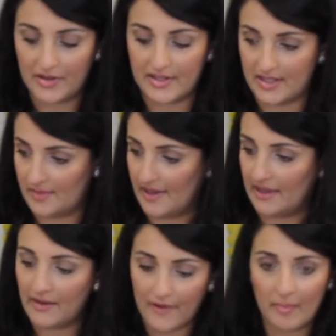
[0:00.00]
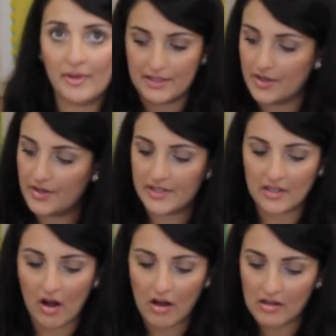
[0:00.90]
This is my life. So there's
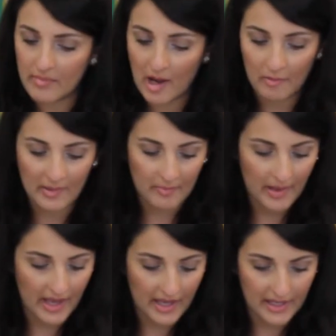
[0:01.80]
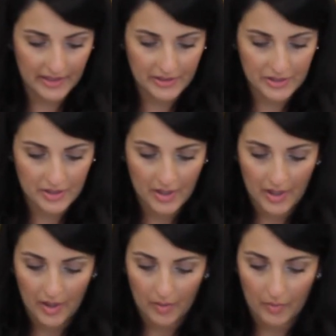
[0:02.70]
an all about me page
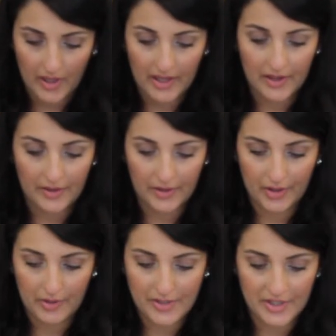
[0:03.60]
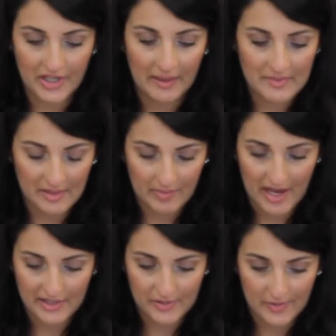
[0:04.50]
with usernames and
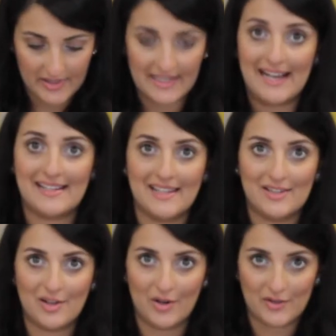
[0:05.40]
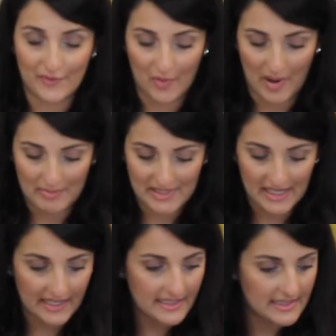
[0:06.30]
passwords and access codes for
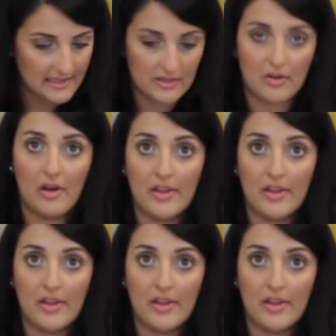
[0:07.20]
websites.